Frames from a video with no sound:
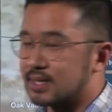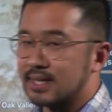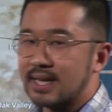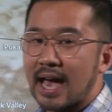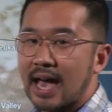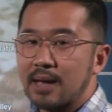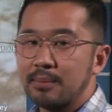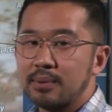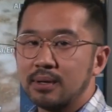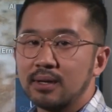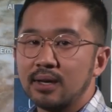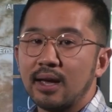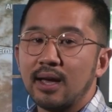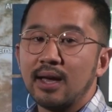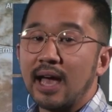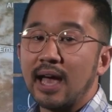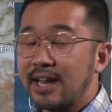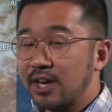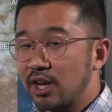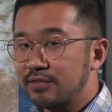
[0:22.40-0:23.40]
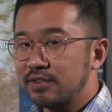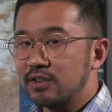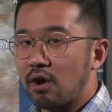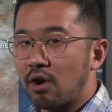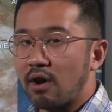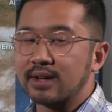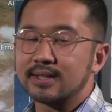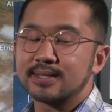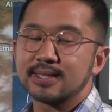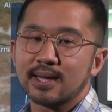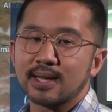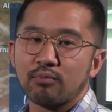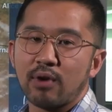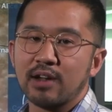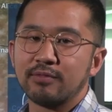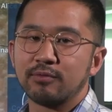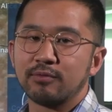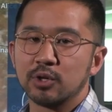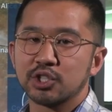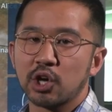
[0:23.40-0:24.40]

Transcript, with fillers: the Cape, and overnight, some rainfall